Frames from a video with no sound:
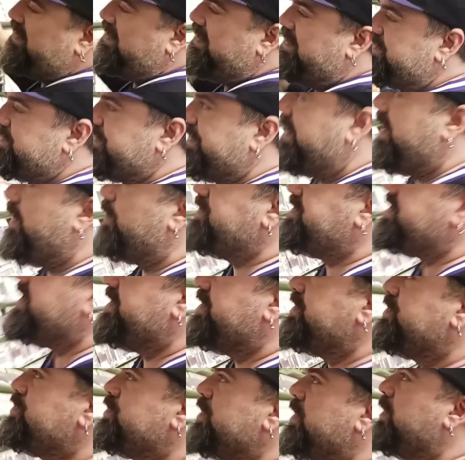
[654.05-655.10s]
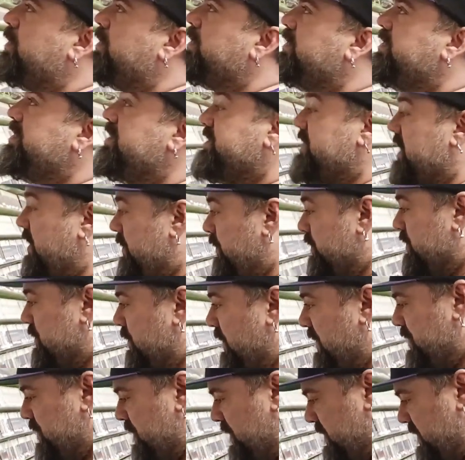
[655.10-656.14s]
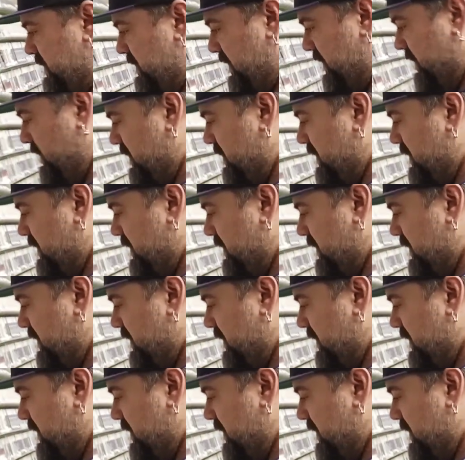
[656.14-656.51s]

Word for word: It's an outdated joke. Nintendo Switches.